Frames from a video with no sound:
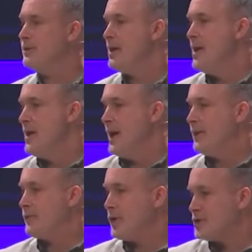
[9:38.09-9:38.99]
And
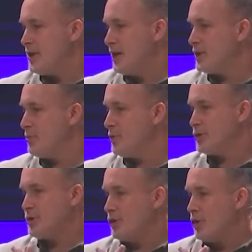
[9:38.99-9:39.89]
the first section, we're
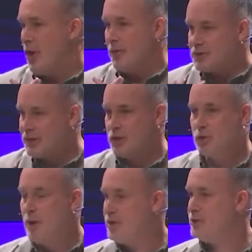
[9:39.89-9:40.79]
just going to call the
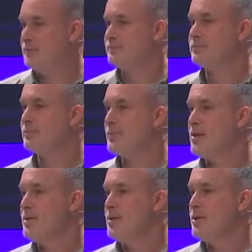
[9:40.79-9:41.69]
situation.
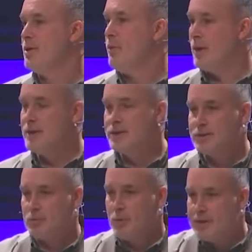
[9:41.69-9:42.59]
What
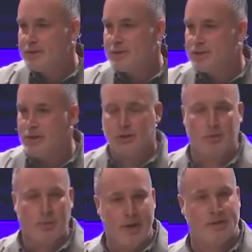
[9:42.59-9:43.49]
is the
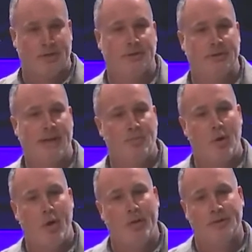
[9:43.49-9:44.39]
situation that
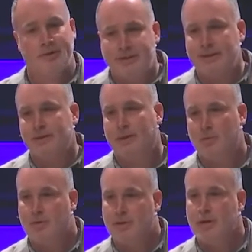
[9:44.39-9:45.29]
Paul is
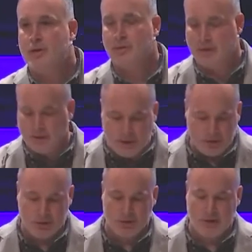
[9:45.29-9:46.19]
dealing with here in
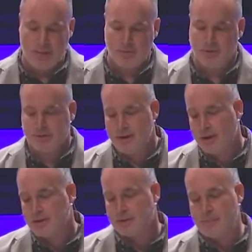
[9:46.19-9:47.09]
Galatians chapter
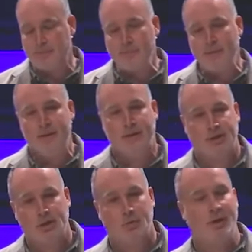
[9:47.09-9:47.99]
6? And the
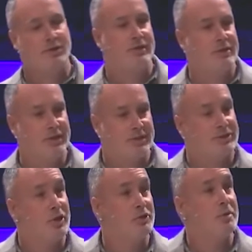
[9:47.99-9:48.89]
situation is this:
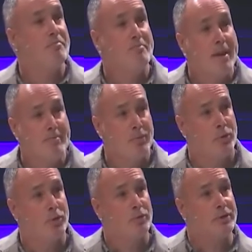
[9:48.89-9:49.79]
is there's a
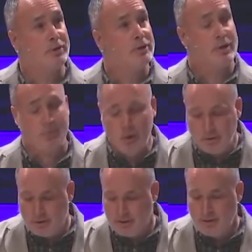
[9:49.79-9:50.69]
member within the
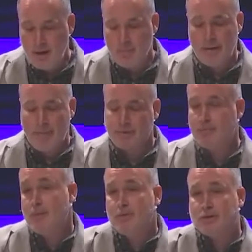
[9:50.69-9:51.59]
community, perhaps
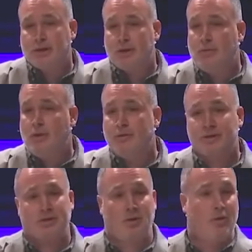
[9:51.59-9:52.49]
members in the community.
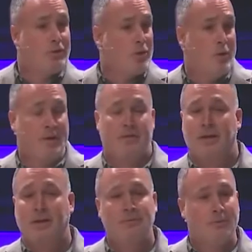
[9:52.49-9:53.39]
This is an ongoing
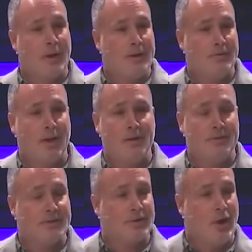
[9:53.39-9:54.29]
thing, right? None
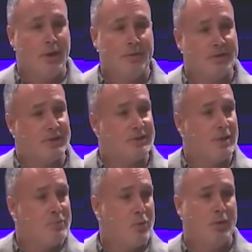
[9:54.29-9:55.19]
of us, all of us at
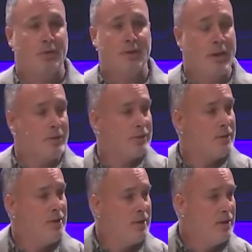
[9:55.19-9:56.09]
some point or another,
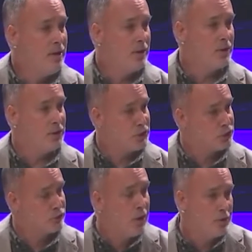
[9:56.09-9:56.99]
are going to
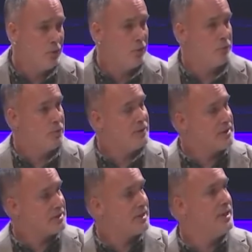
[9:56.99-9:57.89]
struggle
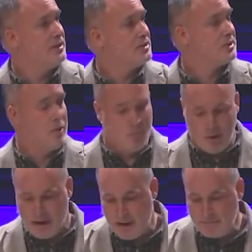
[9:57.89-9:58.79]
with sin in some
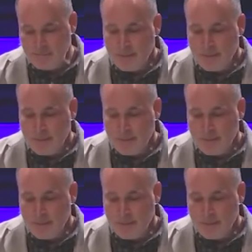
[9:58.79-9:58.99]
way.